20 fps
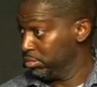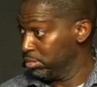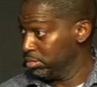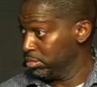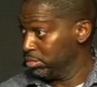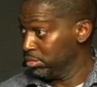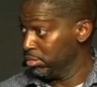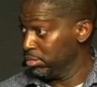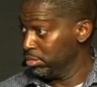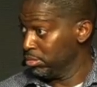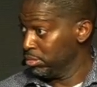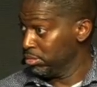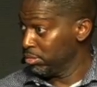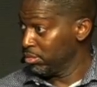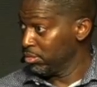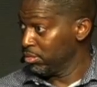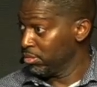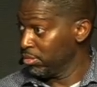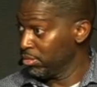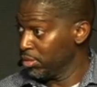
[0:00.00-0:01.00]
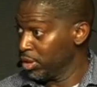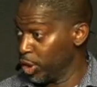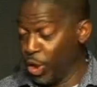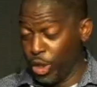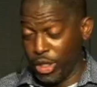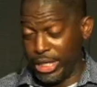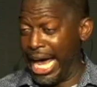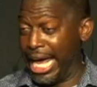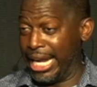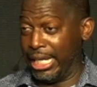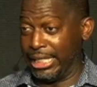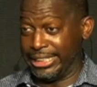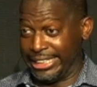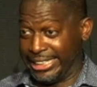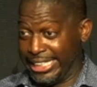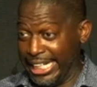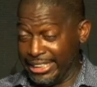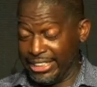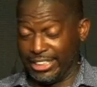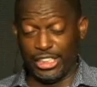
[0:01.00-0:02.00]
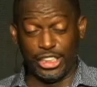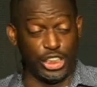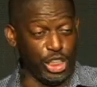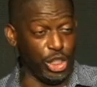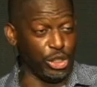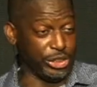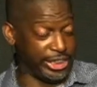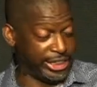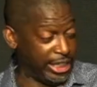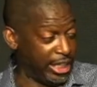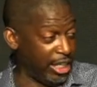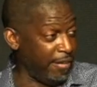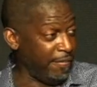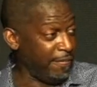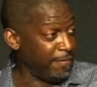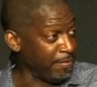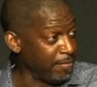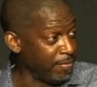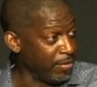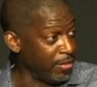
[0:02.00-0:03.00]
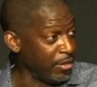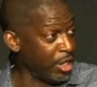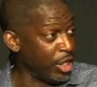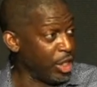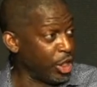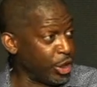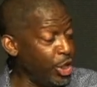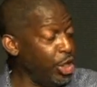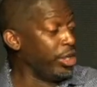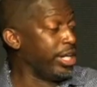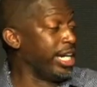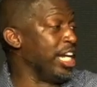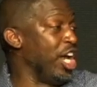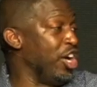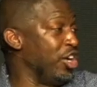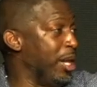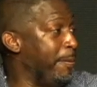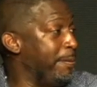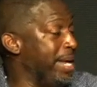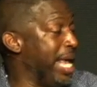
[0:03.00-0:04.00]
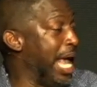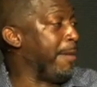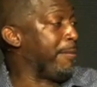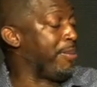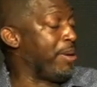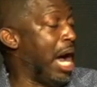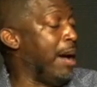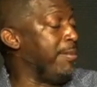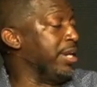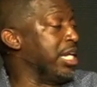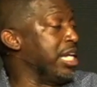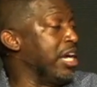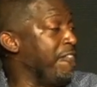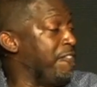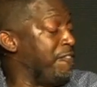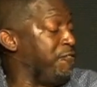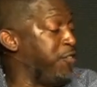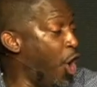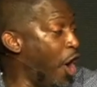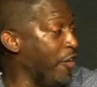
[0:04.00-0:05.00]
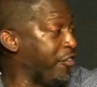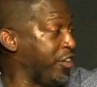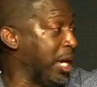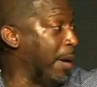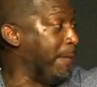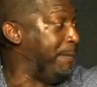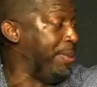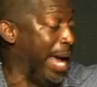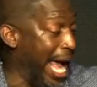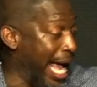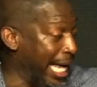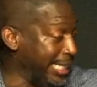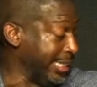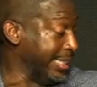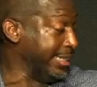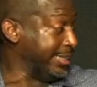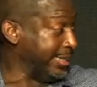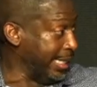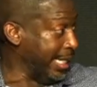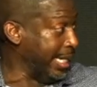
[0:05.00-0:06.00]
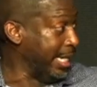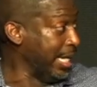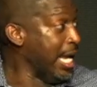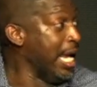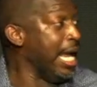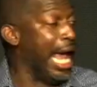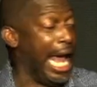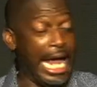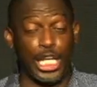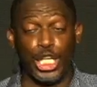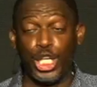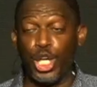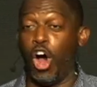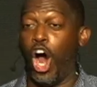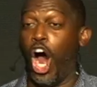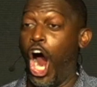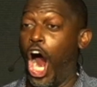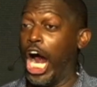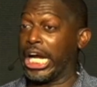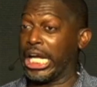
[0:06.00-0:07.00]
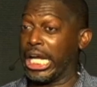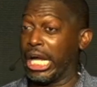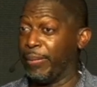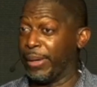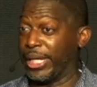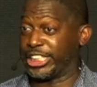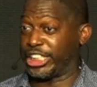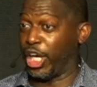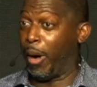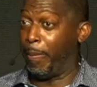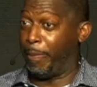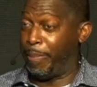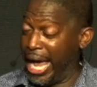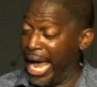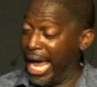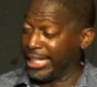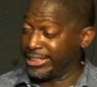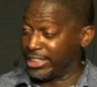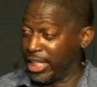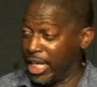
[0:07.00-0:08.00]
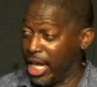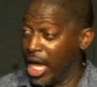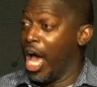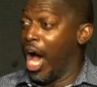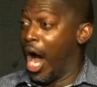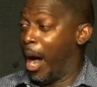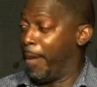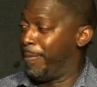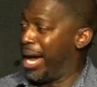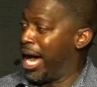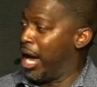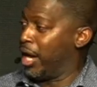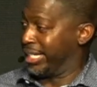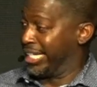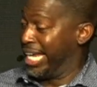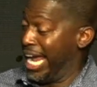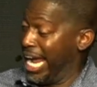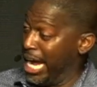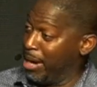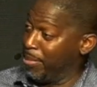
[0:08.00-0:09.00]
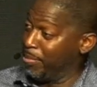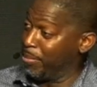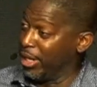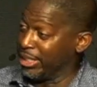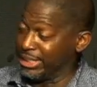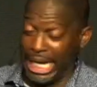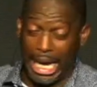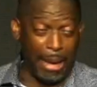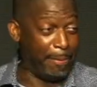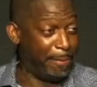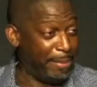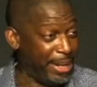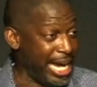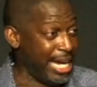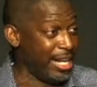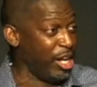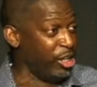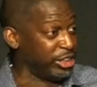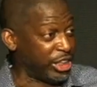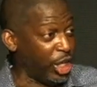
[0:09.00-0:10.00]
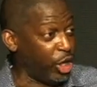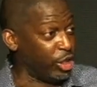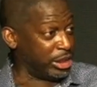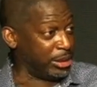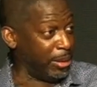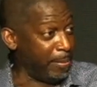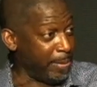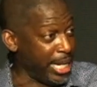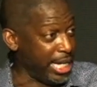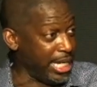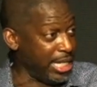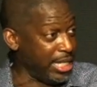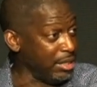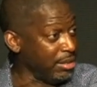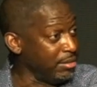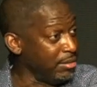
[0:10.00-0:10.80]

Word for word: Yeah. You gotta distance yourself. You can only be at probably a fourth capacity, and you arguing with your pastor about cameras and being on social media.